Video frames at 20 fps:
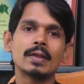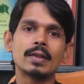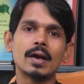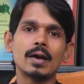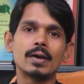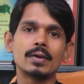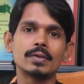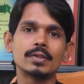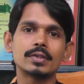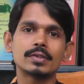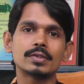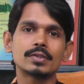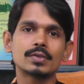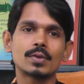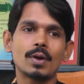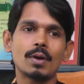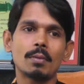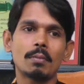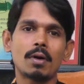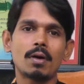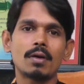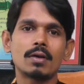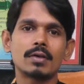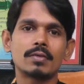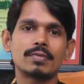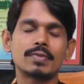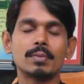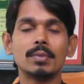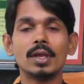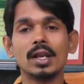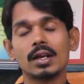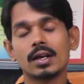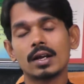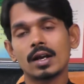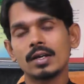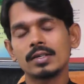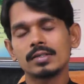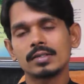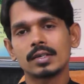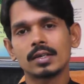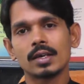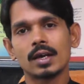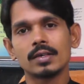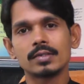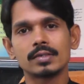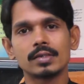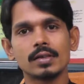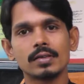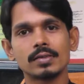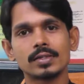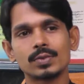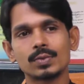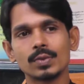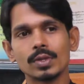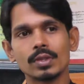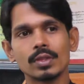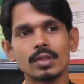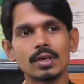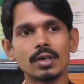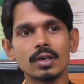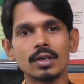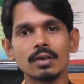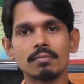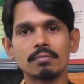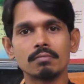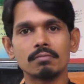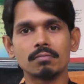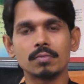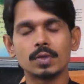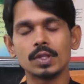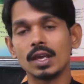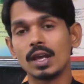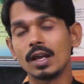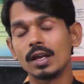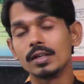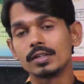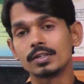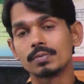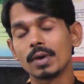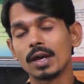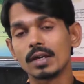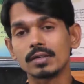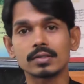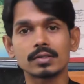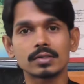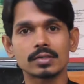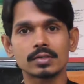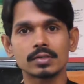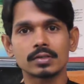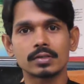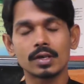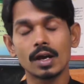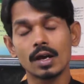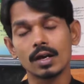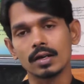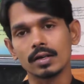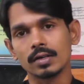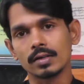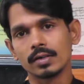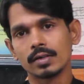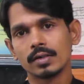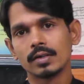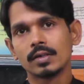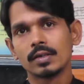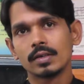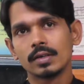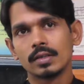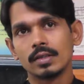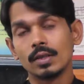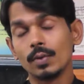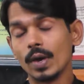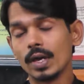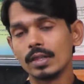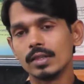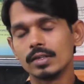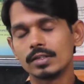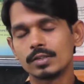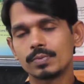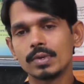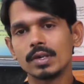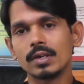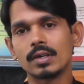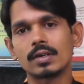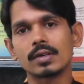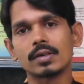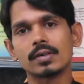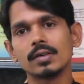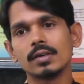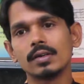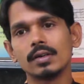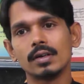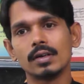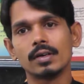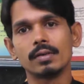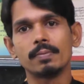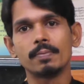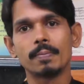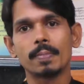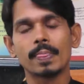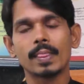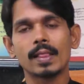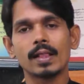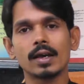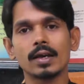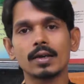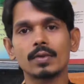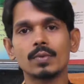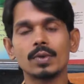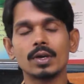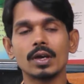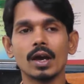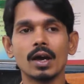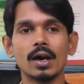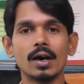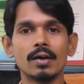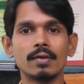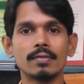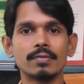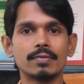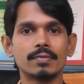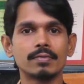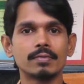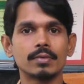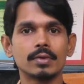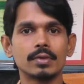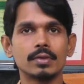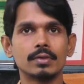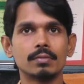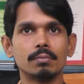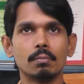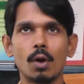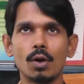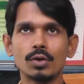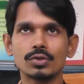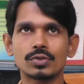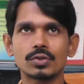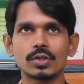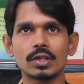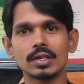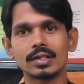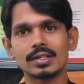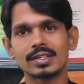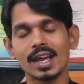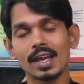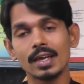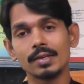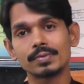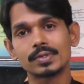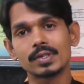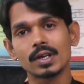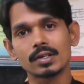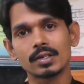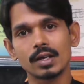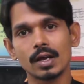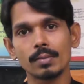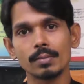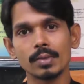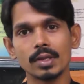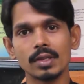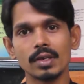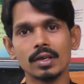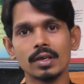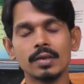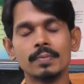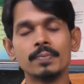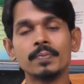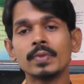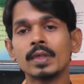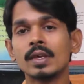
Now this is all about familiarizing ourselves with the Englishman's tongue, the way they speak. Like we have most of the tapes that come in the